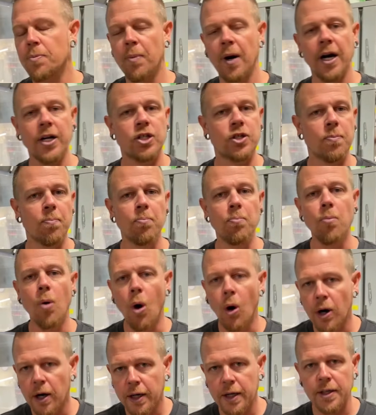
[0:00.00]
much
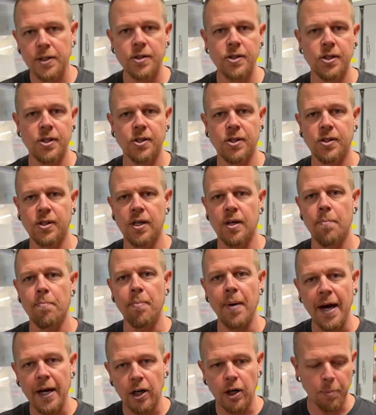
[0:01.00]
more consistent,
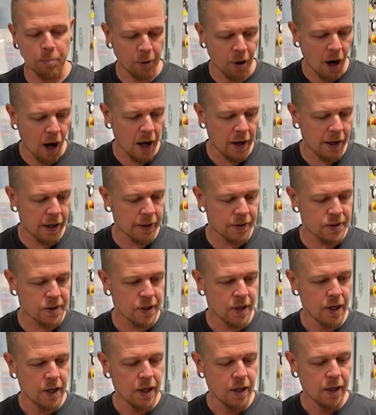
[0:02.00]
better product.
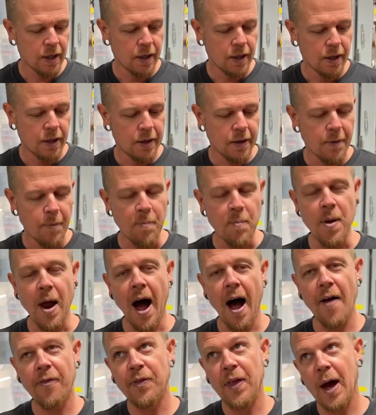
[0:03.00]

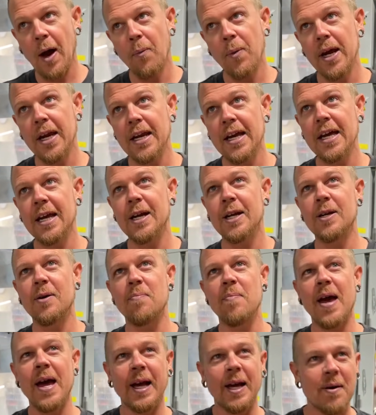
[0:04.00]
Not that we needed to
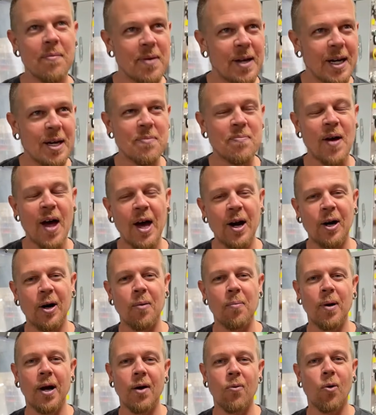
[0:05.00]
make them any better,
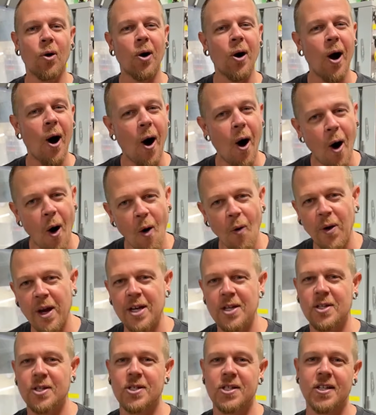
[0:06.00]
but we're
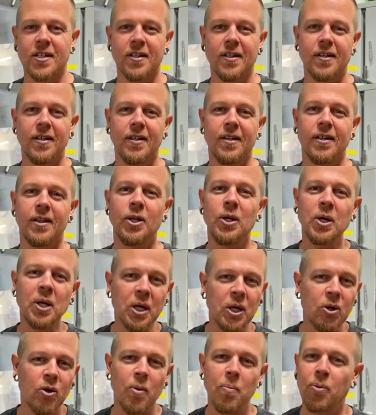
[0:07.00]
always
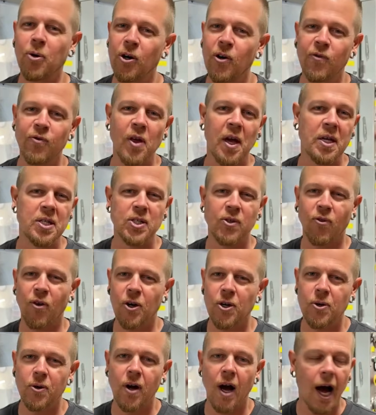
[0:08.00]
looking to improve things for
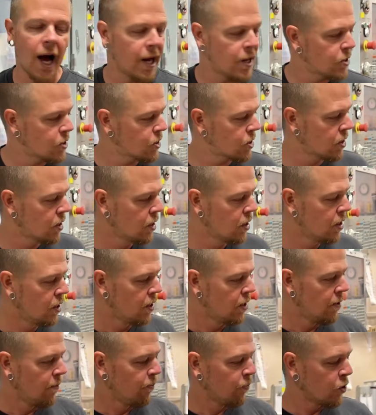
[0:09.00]
you guys.
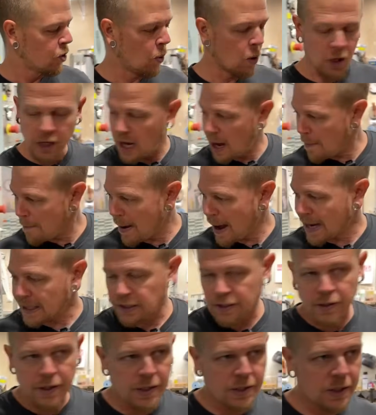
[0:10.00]
We'll come back
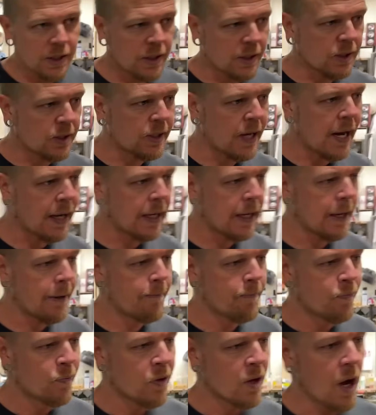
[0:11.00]
to this in a second.
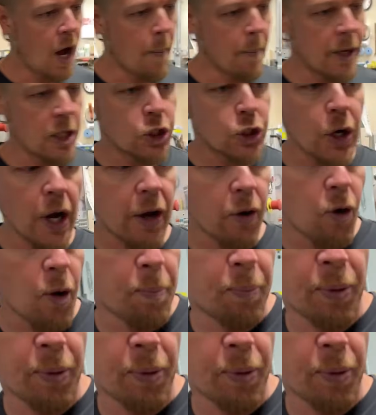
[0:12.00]
I'm going to show you we